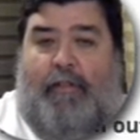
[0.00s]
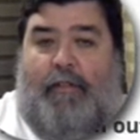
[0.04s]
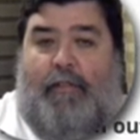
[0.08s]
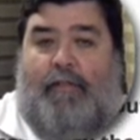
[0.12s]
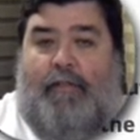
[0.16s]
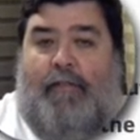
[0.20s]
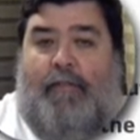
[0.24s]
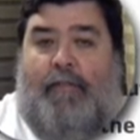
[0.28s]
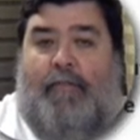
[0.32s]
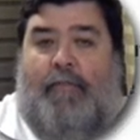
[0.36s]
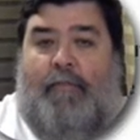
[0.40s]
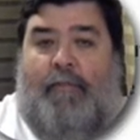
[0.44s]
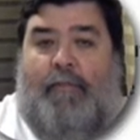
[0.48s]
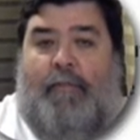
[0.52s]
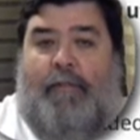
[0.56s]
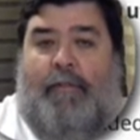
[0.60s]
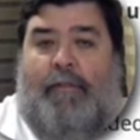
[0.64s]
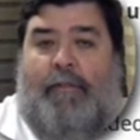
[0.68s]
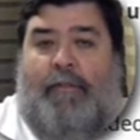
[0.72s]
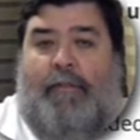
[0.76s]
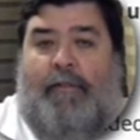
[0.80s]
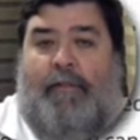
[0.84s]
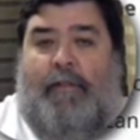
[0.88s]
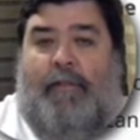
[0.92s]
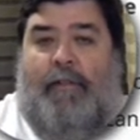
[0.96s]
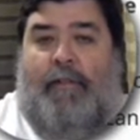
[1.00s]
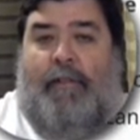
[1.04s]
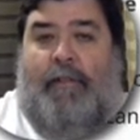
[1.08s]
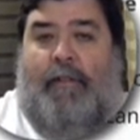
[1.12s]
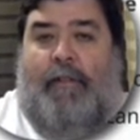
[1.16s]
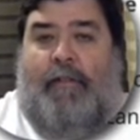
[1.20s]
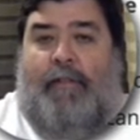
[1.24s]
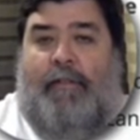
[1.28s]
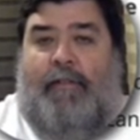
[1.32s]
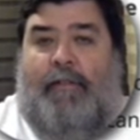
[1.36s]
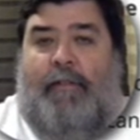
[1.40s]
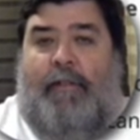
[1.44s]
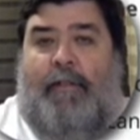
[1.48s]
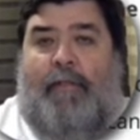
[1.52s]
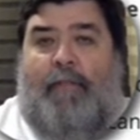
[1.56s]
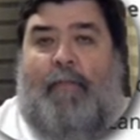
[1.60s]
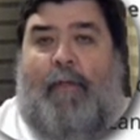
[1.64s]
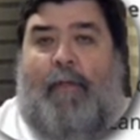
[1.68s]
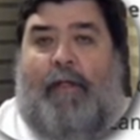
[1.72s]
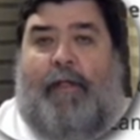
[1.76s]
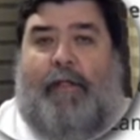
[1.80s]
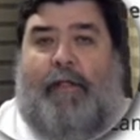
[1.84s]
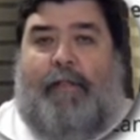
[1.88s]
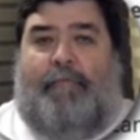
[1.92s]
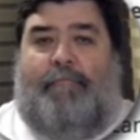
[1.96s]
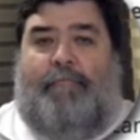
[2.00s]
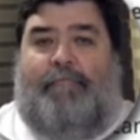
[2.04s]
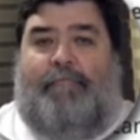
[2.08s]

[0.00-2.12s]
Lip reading: So what is it and how do you get one?